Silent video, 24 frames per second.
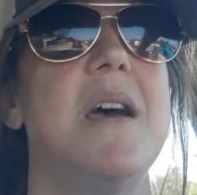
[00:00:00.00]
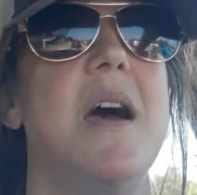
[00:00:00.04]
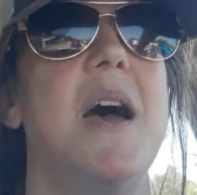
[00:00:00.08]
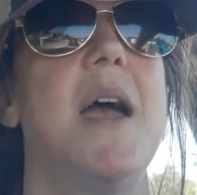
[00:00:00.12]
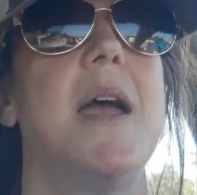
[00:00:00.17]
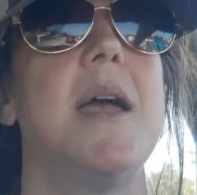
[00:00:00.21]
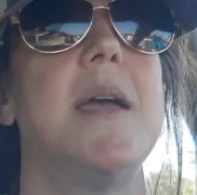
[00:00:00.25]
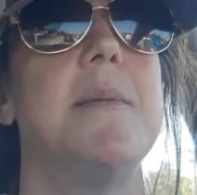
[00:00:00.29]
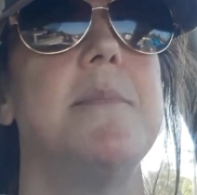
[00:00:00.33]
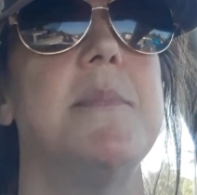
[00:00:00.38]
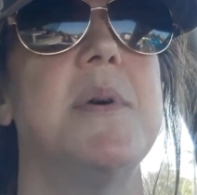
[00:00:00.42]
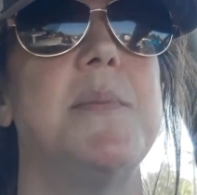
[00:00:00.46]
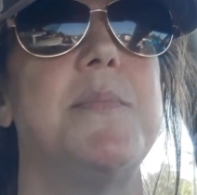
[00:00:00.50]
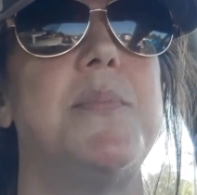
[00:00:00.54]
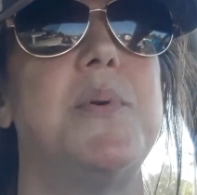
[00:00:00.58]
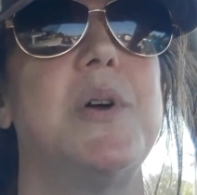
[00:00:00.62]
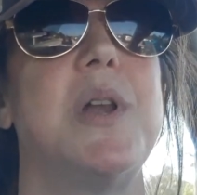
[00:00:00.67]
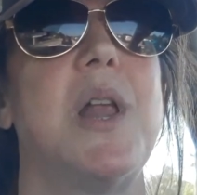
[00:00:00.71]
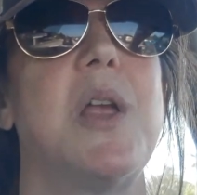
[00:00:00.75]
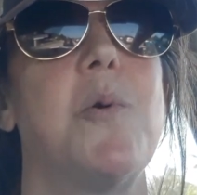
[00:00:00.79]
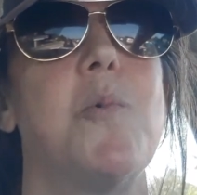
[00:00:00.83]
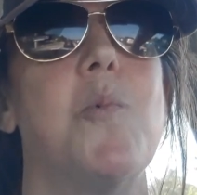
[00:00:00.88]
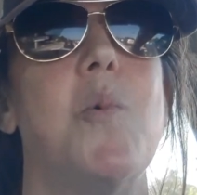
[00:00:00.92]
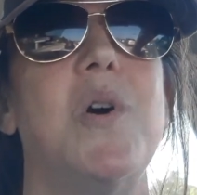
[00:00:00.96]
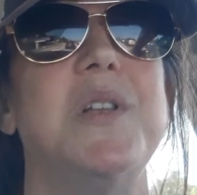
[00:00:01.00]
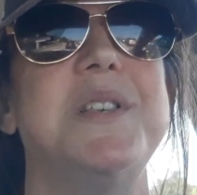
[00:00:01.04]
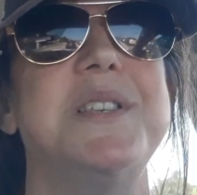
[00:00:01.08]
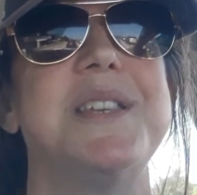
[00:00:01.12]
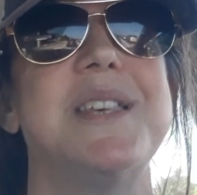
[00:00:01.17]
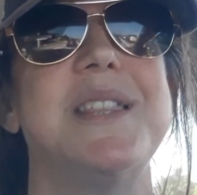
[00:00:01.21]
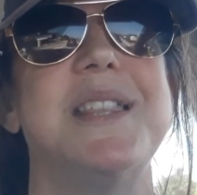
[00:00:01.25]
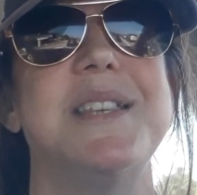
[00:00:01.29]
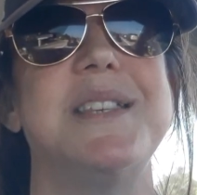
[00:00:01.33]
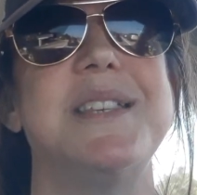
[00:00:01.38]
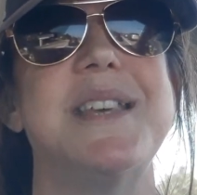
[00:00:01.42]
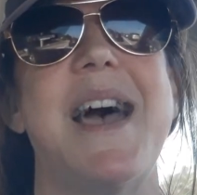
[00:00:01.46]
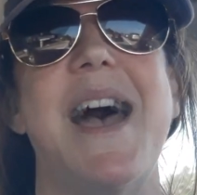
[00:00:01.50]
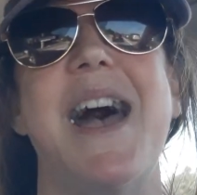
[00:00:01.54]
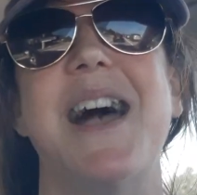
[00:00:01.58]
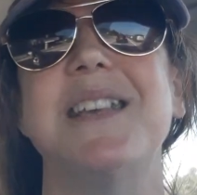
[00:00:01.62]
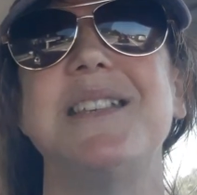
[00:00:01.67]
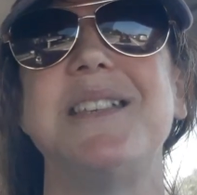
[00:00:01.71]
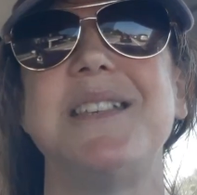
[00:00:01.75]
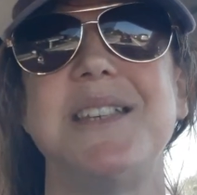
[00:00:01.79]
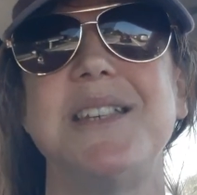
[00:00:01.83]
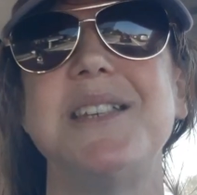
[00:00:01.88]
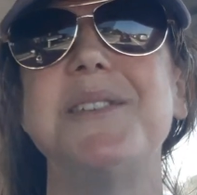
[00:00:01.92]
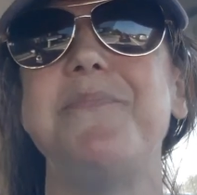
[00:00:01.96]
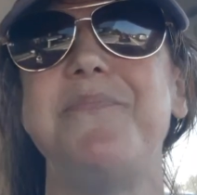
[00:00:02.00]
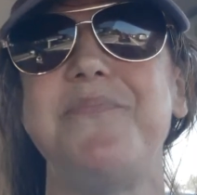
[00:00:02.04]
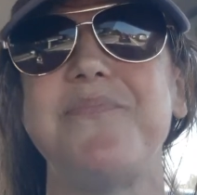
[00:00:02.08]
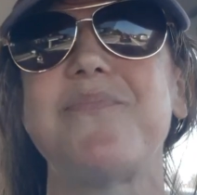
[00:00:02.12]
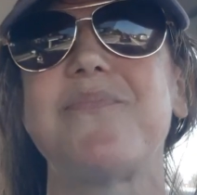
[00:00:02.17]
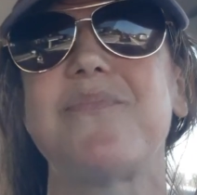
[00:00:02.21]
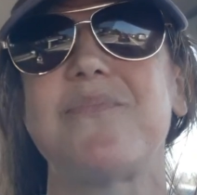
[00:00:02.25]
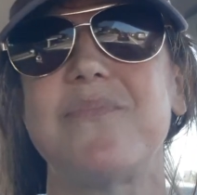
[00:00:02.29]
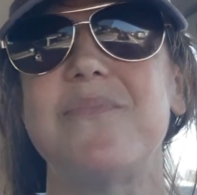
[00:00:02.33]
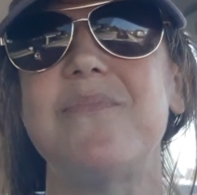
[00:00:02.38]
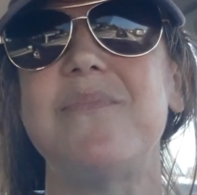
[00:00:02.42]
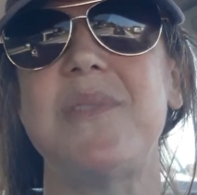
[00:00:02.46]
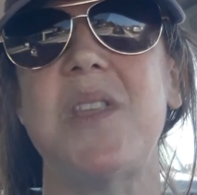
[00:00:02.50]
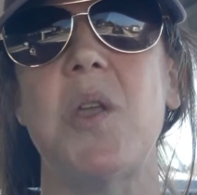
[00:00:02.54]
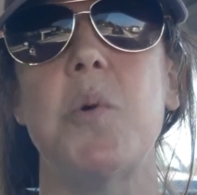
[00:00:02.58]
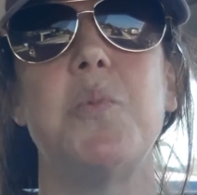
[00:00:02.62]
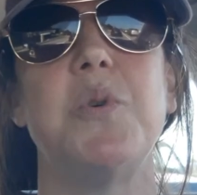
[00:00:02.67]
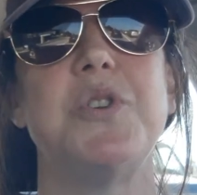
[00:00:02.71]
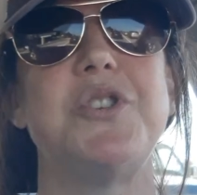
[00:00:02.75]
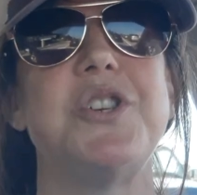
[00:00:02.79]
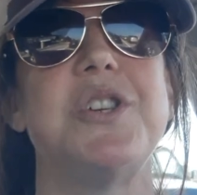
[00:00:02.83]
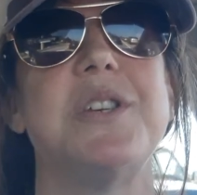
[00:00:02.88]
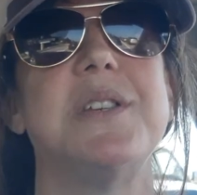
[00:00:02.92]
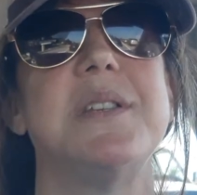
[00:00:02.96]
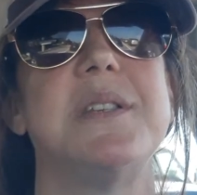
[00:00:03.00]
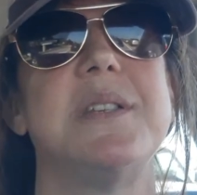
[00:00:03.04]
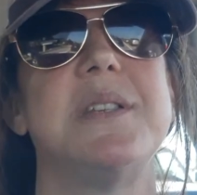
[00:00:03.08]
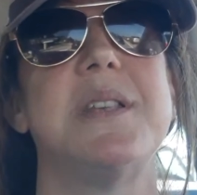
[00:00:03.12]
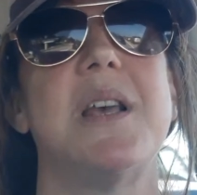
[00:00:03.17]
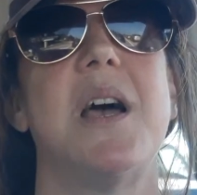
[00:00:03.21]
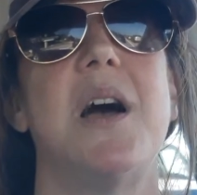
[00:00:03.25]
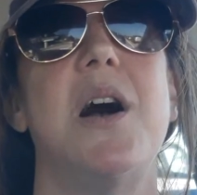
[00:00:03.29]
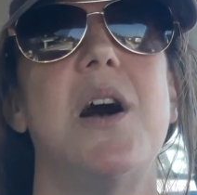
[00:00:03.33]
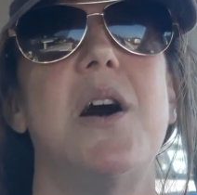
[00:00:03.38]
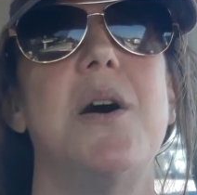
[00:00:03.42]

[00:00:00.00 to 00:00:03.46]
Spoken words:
I'm putting one to the test, which is,